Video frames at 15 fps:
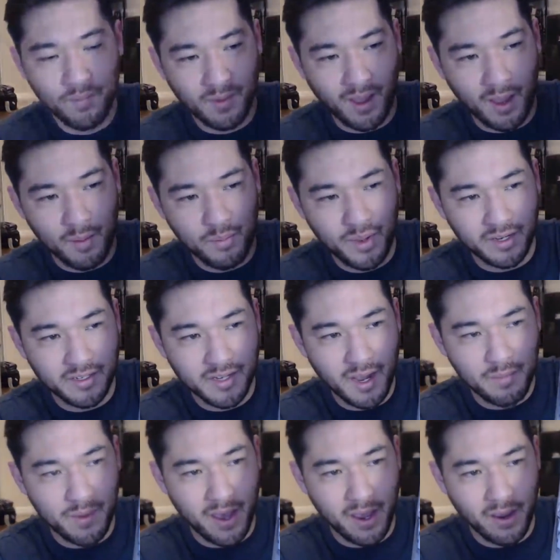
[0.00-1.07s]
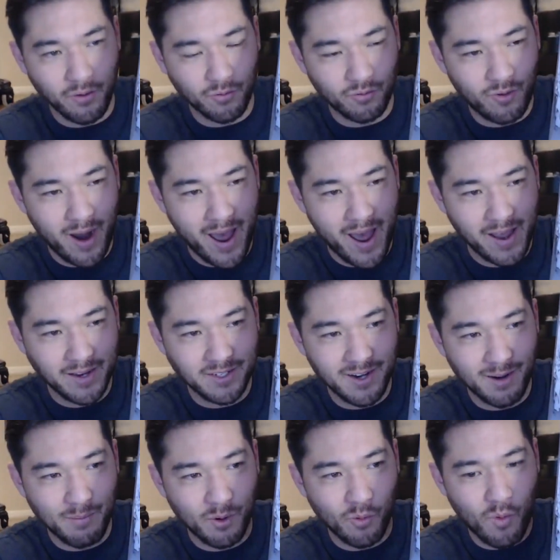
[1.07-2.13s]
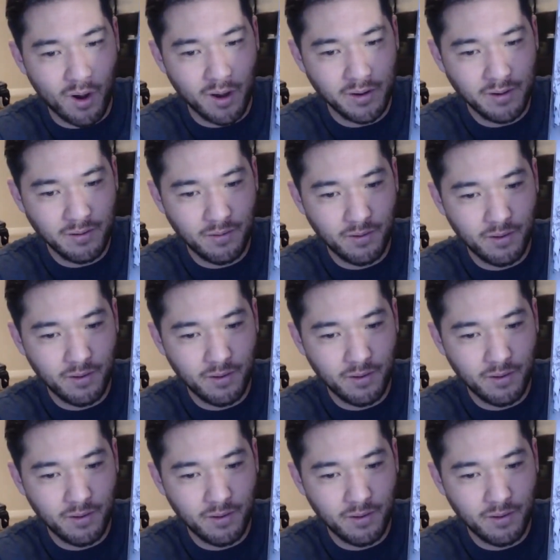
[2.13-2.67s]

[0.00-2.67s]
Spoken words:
I picked up a Rags #1.